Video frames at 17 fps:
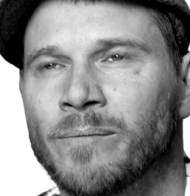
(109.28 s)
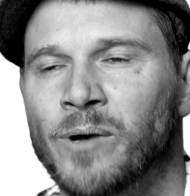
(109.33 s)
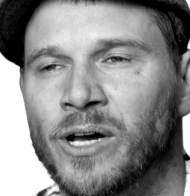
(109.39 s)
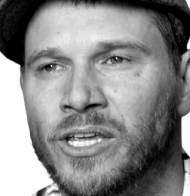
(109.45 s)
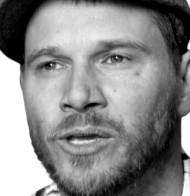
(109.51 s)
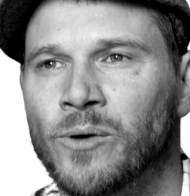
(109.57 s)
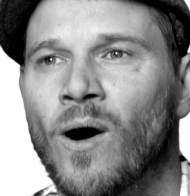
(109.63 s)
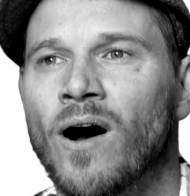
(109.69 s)

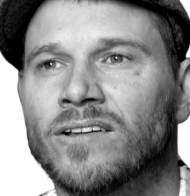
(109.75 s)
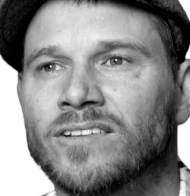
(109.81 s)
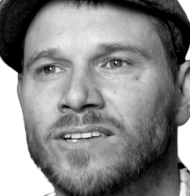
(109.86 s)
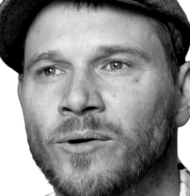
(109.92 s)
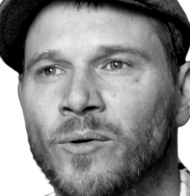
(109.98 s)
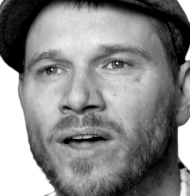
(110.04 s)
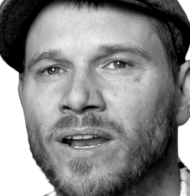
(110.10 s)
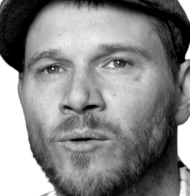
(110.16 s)
But you
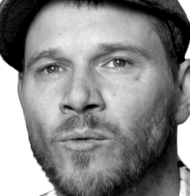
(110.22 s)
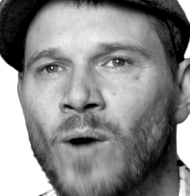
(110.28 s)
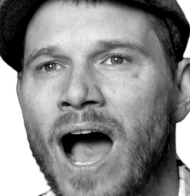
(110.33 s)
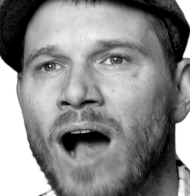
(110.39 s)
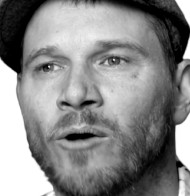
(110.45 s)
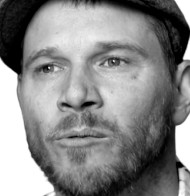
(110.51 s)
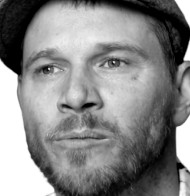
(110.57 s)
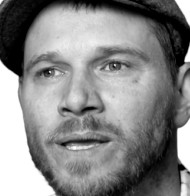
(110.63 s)
also want to
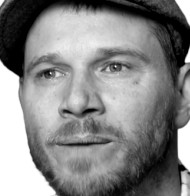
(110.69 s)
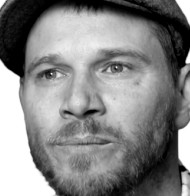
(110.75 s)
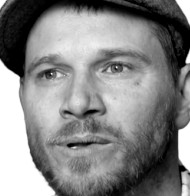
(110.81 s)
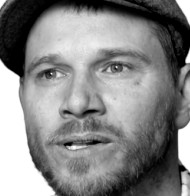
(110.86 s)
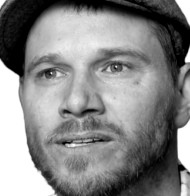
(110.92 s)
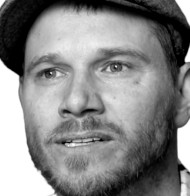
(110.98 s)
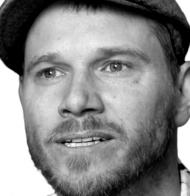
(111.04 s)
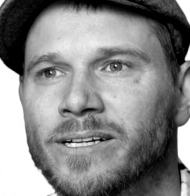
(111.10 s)
wow
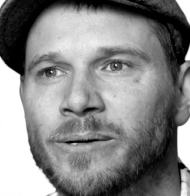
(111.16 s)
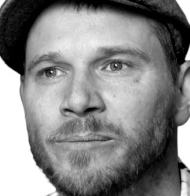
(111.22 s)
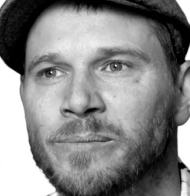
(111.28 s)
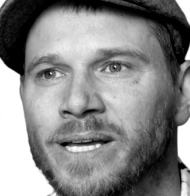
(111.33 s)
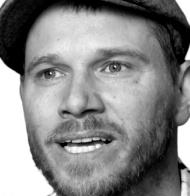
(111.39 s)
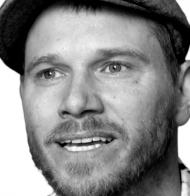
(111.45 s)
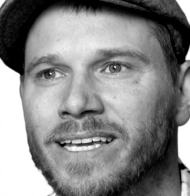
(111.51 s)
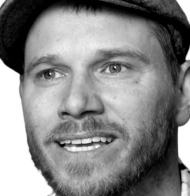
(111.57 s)
people a little
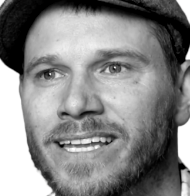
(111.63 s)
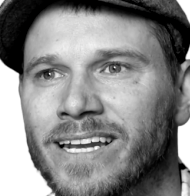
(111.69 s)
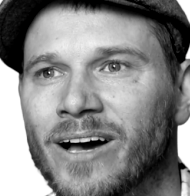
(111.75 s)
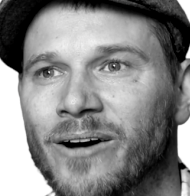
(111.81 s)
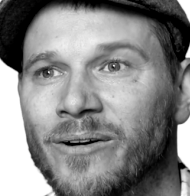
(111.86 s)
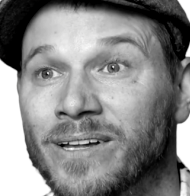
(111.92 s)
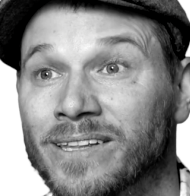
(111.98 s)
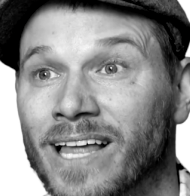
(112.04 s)
bit,
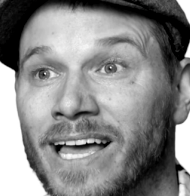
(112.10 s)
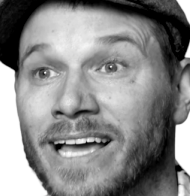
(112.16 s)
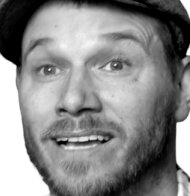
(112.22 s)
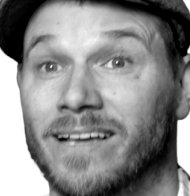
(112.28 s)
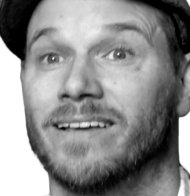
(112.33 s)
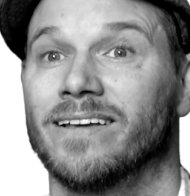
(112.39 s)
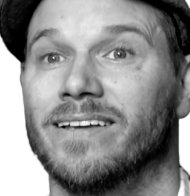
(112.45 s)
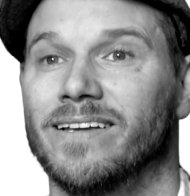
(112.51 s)
and
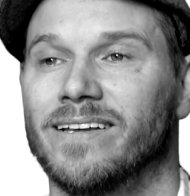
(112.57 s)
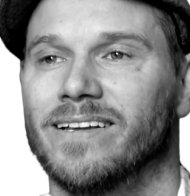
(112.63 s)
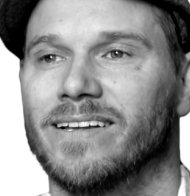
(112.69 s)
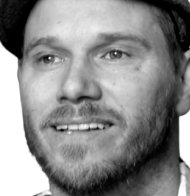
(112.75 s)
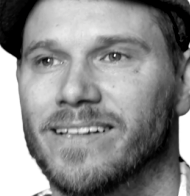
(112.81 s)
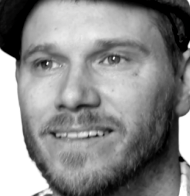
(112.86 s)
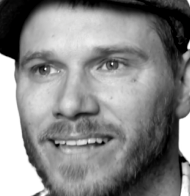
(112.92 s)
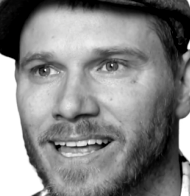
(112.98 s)
like
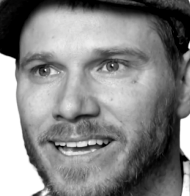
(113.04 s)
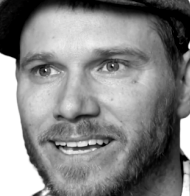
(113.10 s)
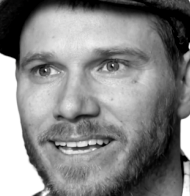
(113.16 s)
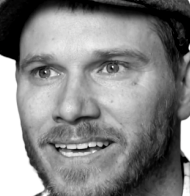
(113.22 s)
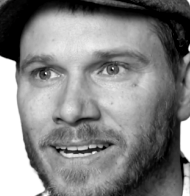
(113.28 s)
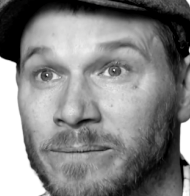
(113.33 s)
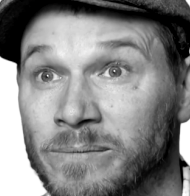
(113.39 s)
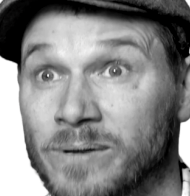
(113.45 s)

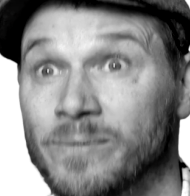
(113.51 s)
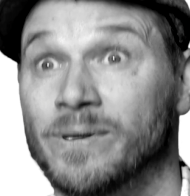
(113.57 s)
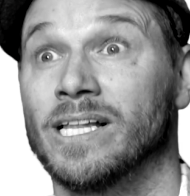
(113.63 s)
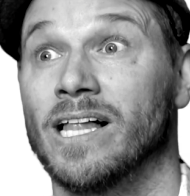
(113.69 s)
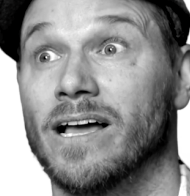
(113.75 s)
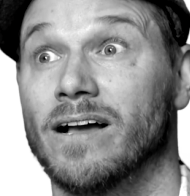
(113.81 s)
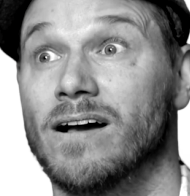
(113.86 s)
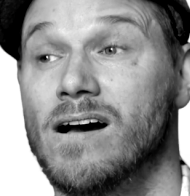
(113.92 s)
get them to
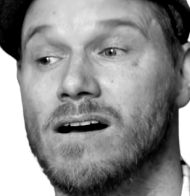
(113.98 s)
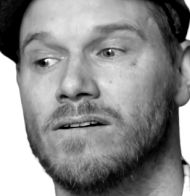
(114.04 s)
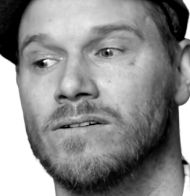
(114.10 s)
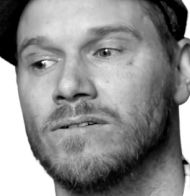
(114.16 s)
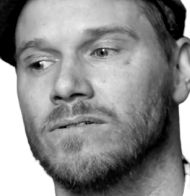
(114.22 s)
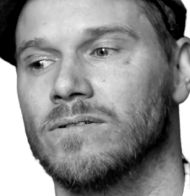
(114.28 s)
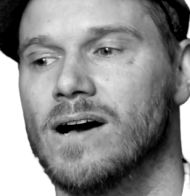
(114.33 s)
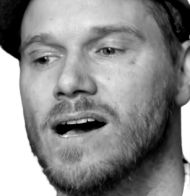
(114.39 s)
be like,
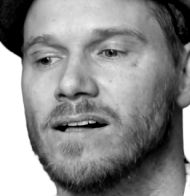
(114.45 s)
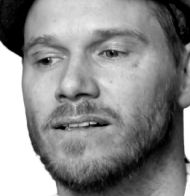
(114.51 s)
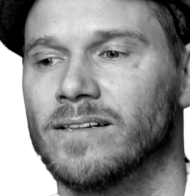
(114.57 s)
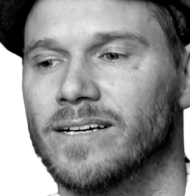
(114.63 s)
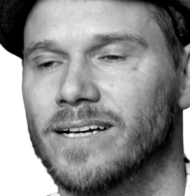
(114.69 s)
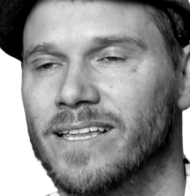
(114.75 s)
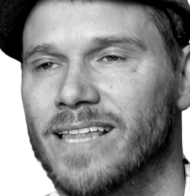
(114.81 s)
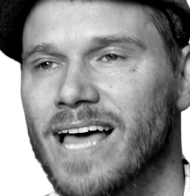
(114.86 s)
oh, wow,
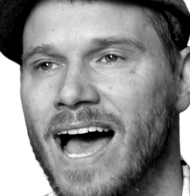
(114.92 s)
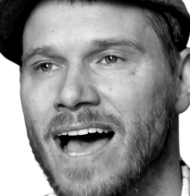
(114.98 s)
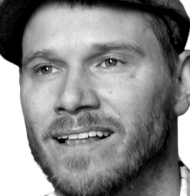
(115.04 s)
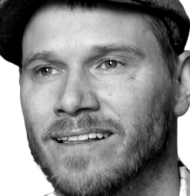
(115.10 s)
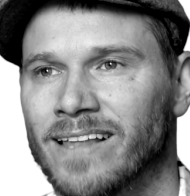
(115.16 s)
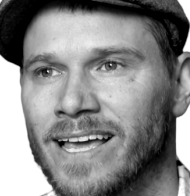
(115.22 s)
look at that.